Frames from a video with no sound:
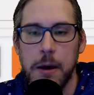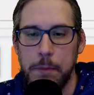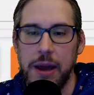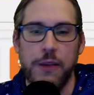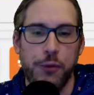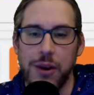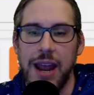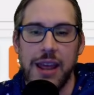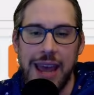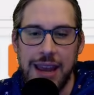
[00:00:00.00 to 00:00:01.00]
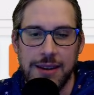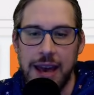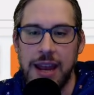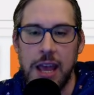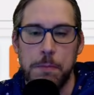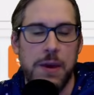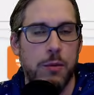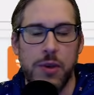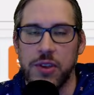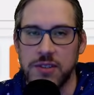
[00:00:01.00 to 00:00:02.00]
but if we're getting a net AP
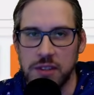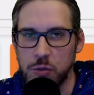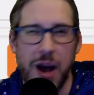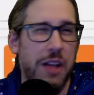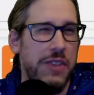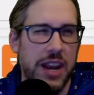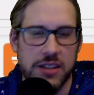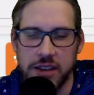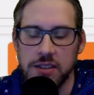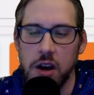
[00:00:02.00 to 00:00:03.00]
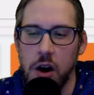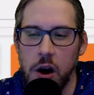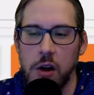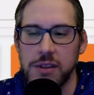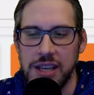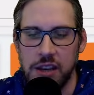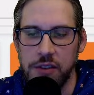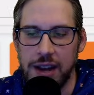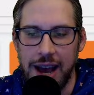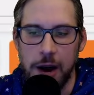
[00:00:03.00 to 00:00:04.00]
with this as well, then it does all
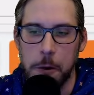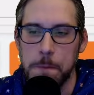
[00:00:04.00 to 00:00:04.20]
even out.